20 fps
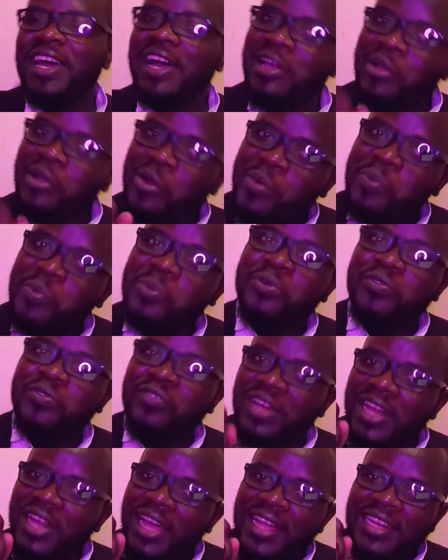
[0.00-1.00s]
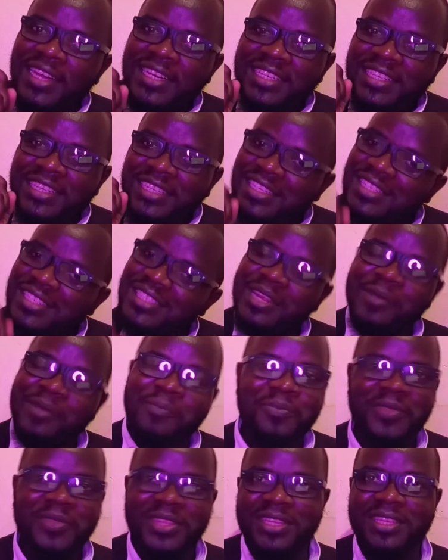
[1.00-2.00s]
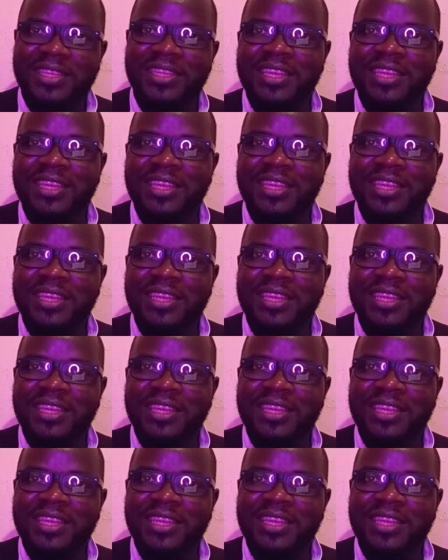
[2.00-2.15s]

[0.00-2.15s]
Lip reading: I hope you've learned something.